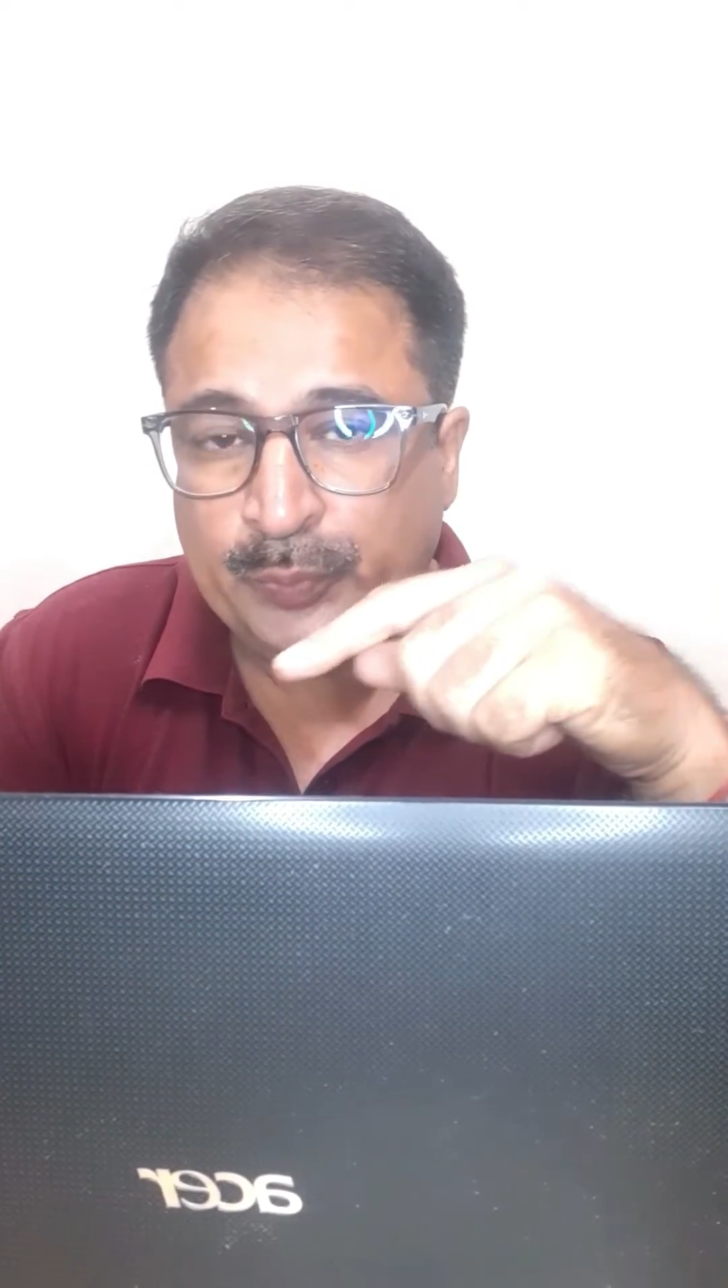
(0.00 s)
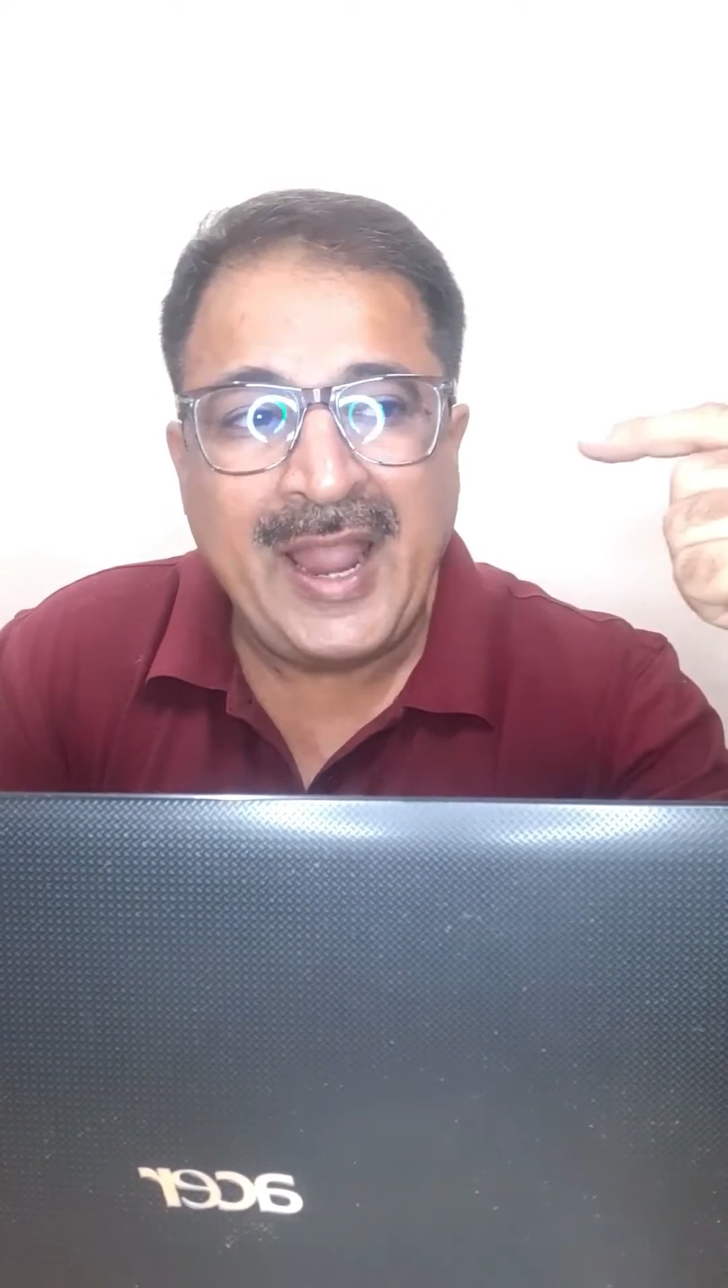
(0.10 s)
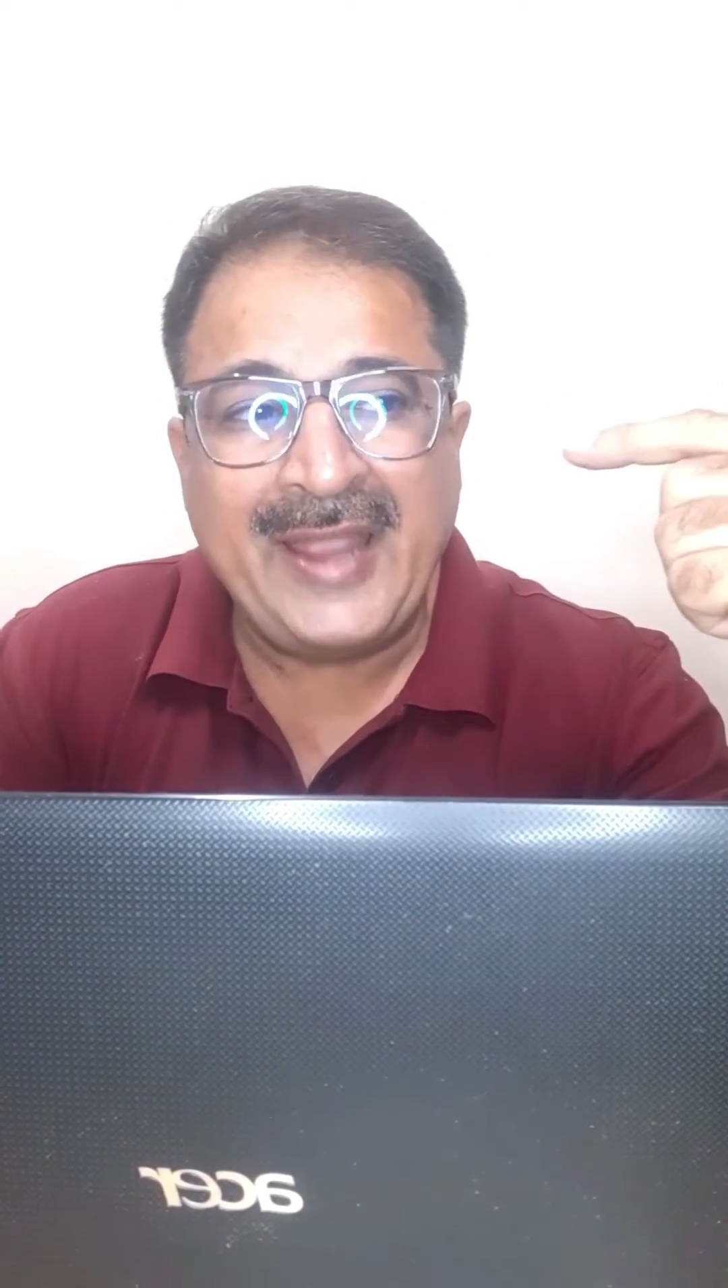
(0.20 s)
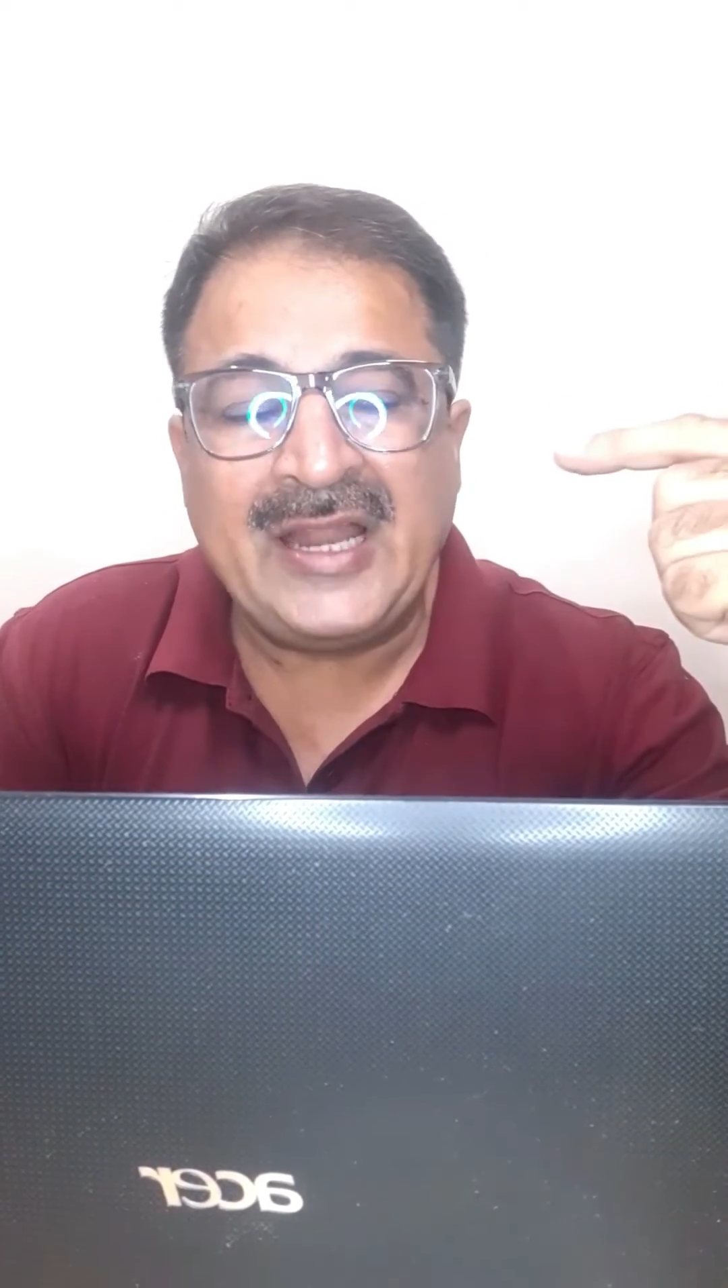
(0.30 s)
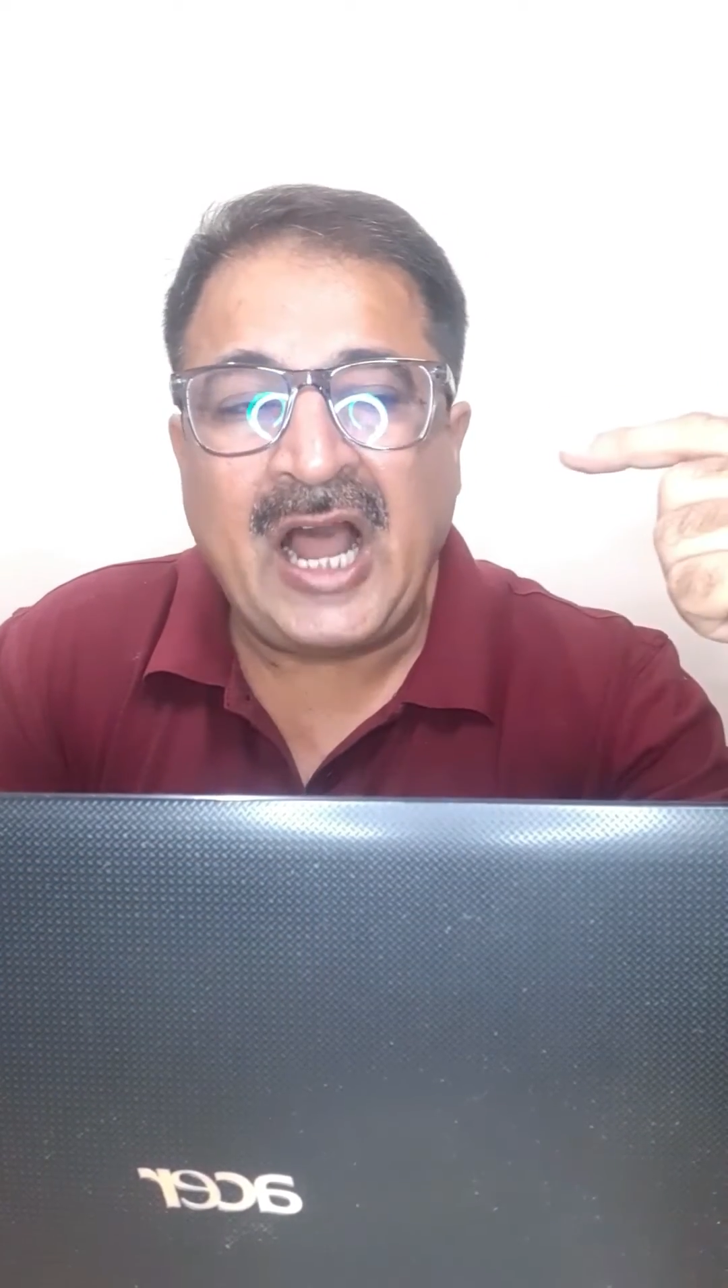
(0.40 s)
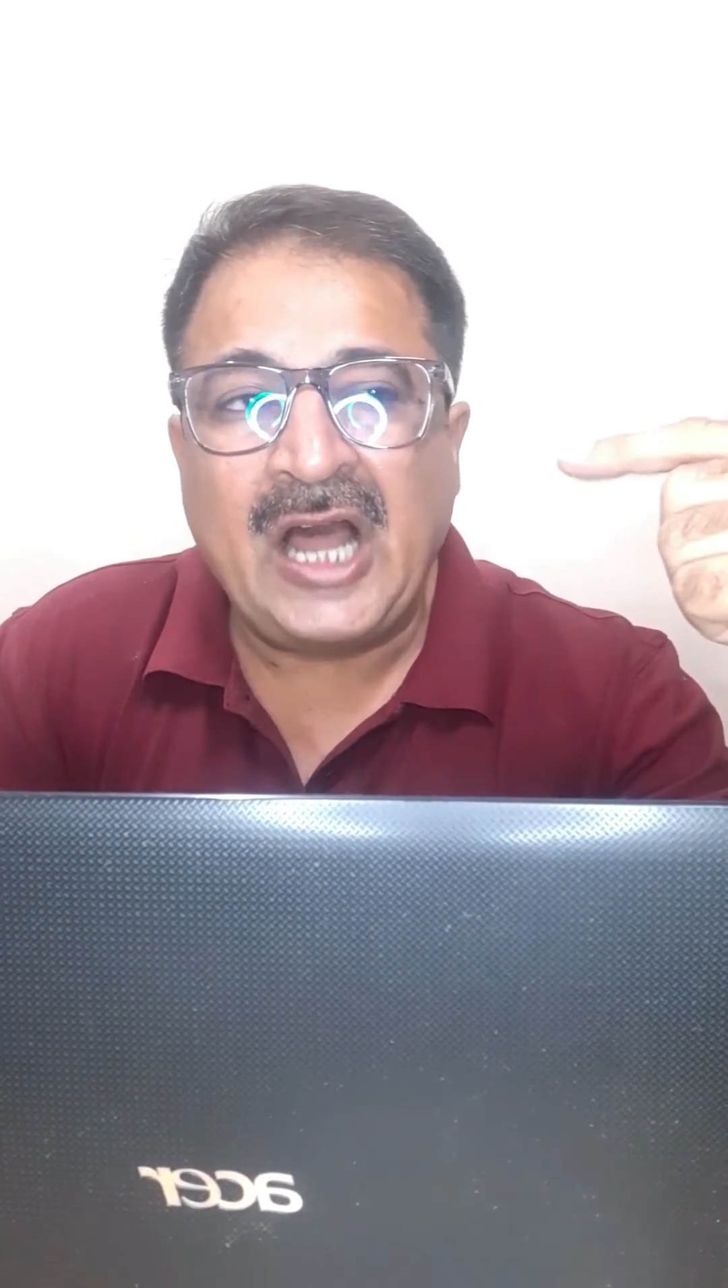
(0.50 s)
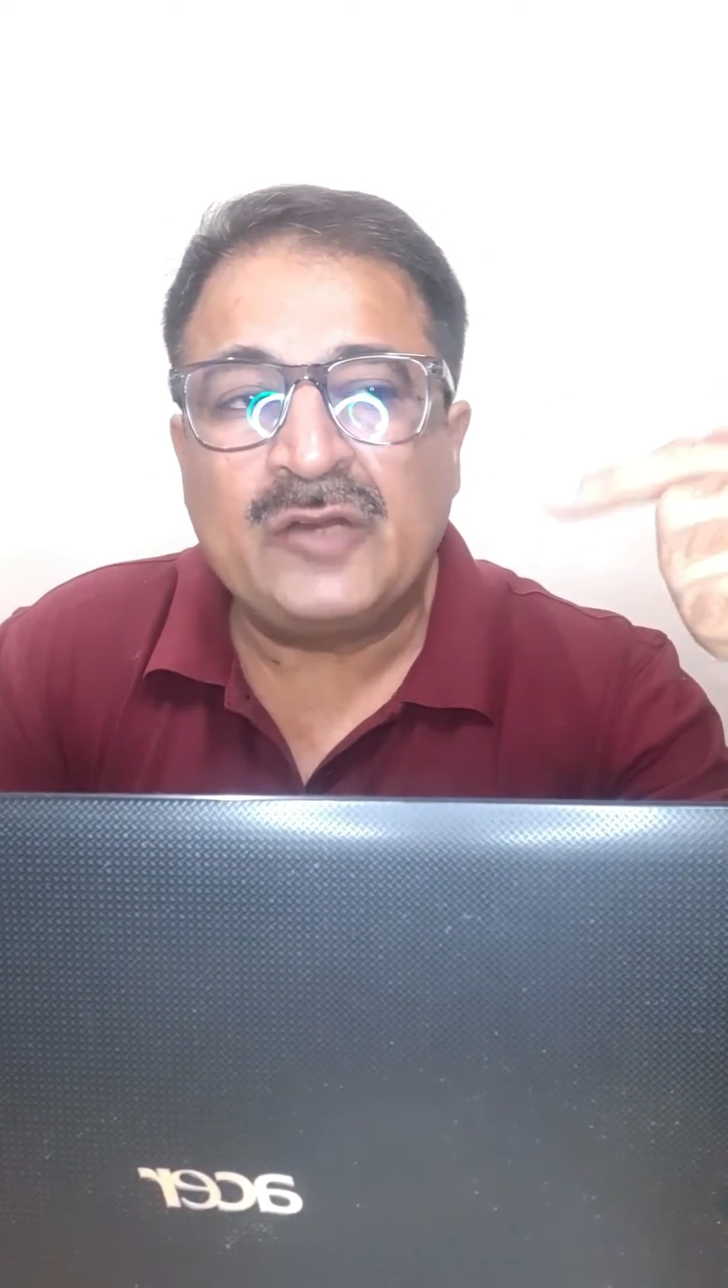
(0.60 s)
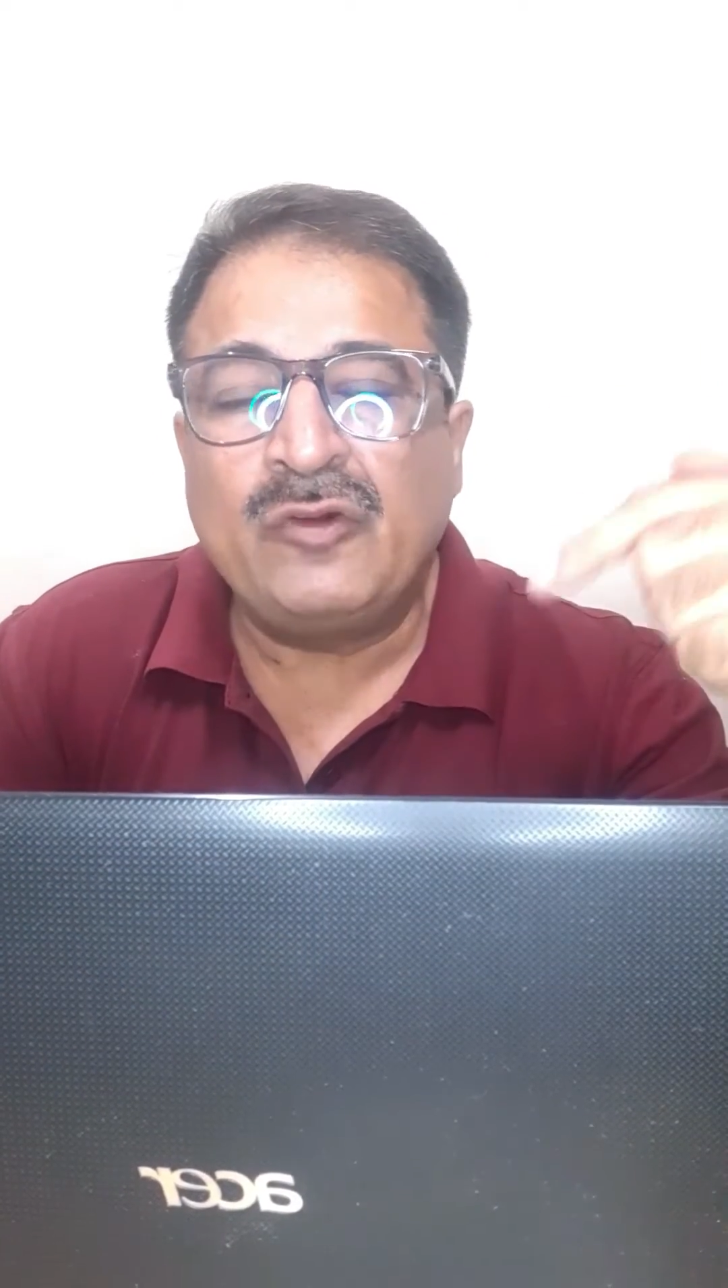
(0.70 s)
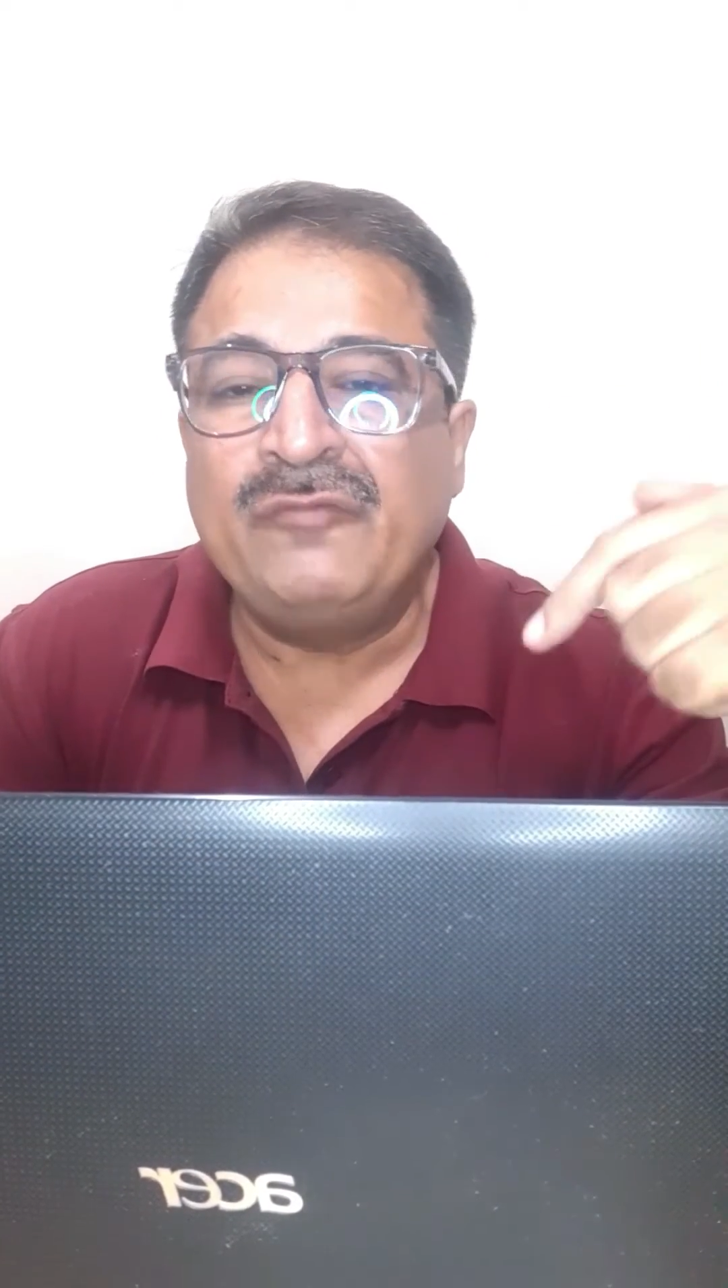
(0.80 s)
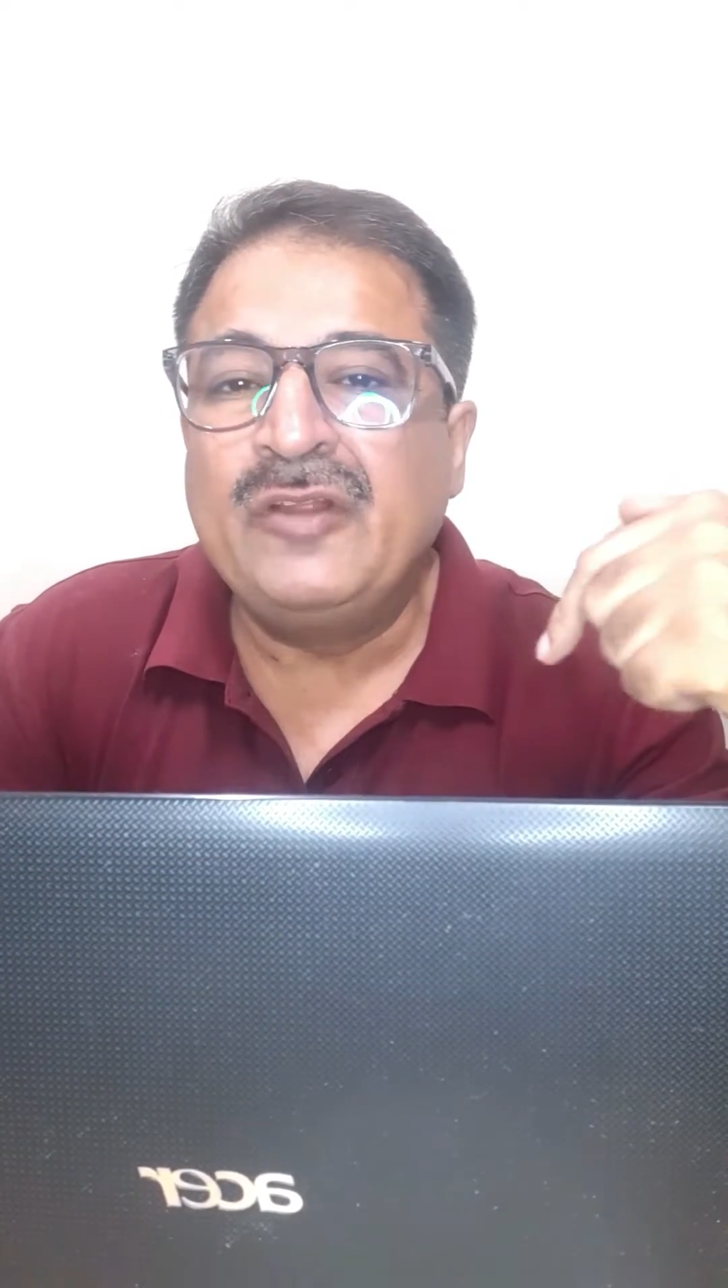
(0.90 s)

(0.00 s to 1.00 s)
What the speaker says: and R1